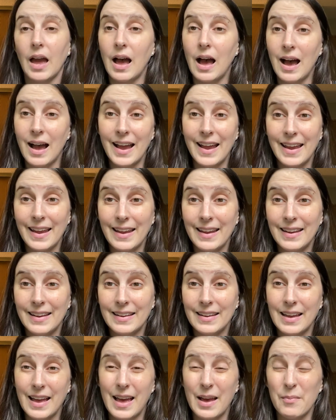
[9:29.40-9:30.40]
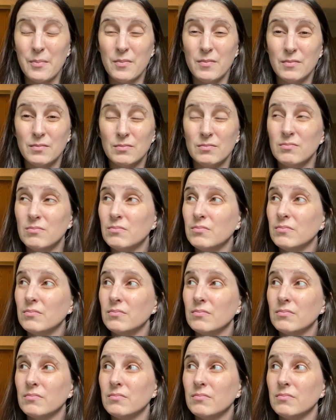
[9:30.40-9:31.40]
I am
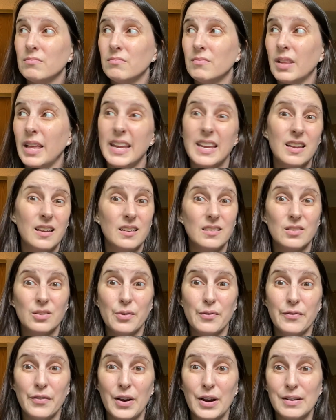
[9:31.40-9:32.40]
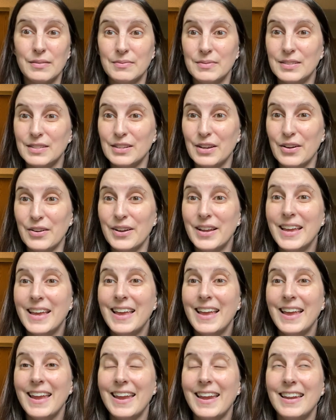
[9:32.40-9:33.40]
liking it so far. So
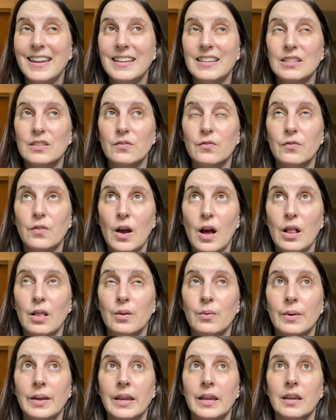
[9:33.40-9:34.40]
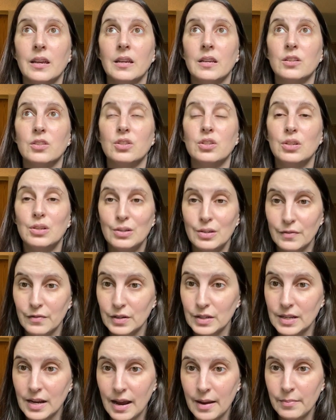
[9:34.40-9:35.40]
it is following two
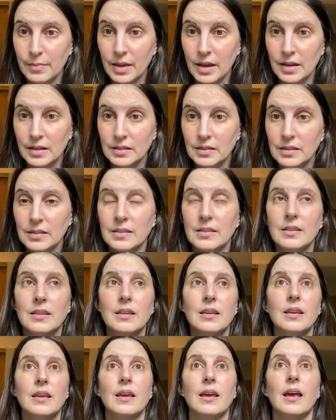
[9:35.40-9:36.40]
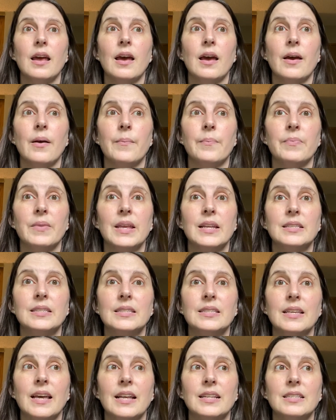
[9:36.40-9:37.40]
different timelines. It's
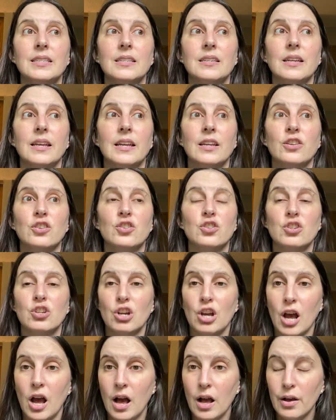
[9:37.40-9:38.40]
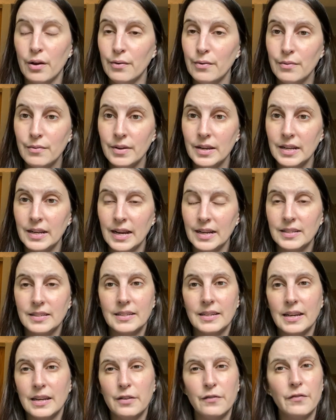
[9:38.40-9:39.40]
set in Chicago in
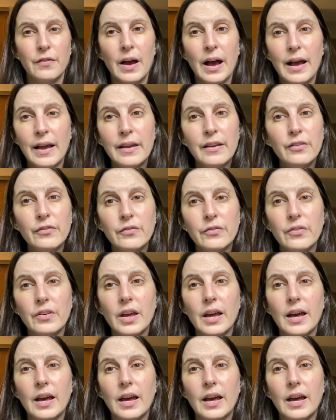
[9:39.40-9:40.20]
1985,